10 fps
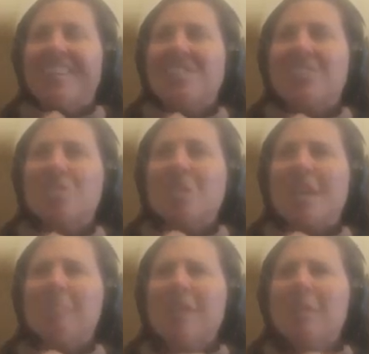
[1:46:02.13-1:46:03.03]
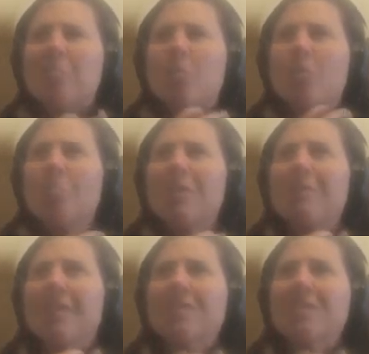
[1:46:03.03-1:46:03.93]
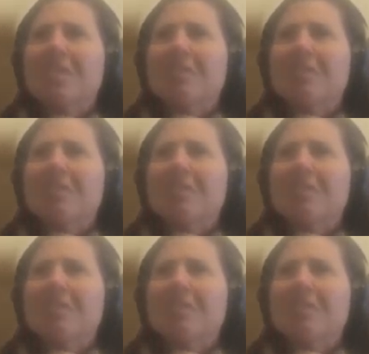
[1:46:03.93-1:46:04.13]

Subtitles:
And so just kind of being more open about